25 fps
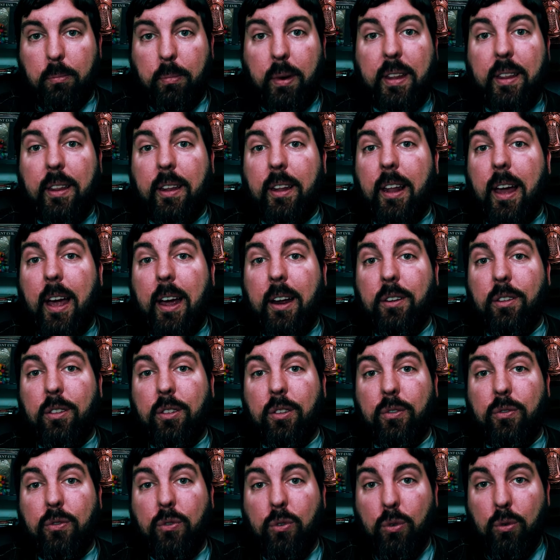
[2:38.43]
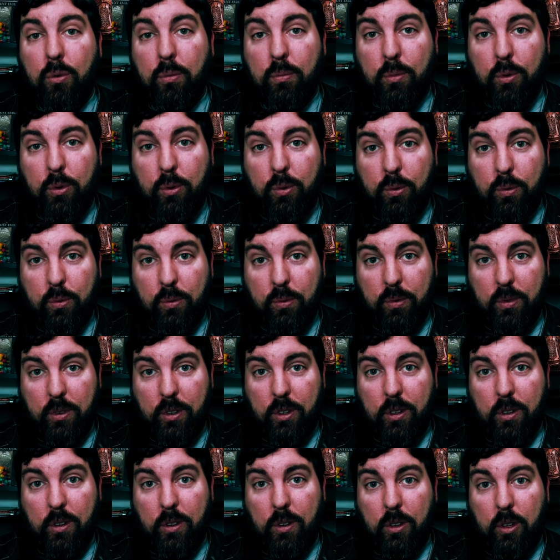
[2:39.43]
By the light of the full moon,
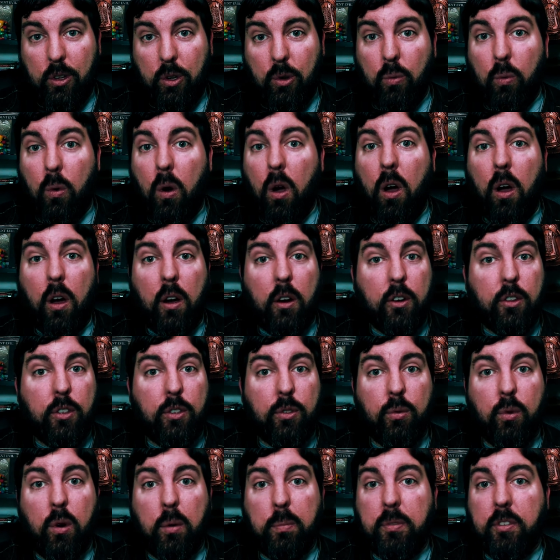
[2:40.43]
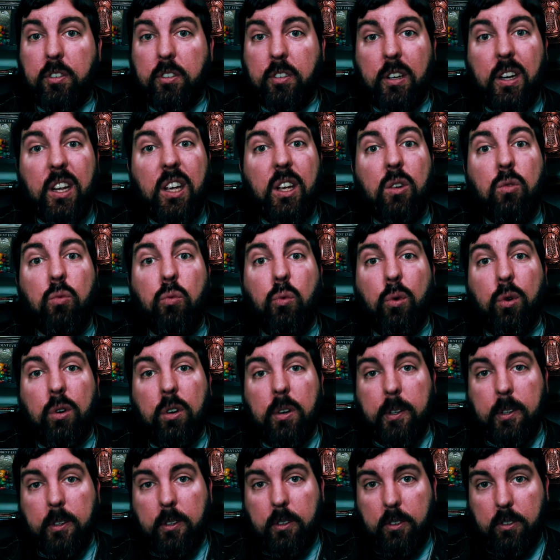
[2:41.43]
you walk through obsidian
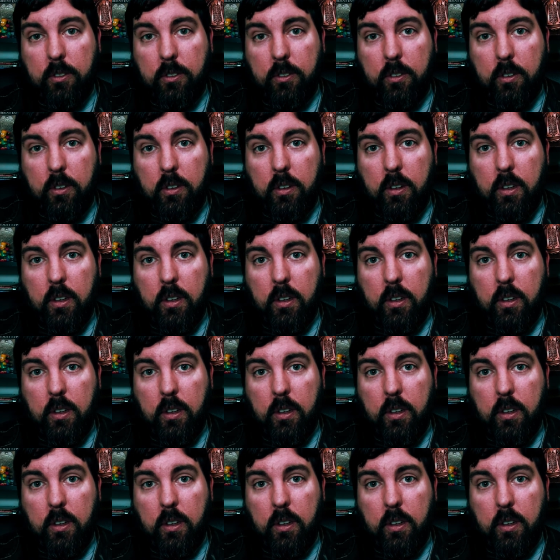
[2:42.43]
woods.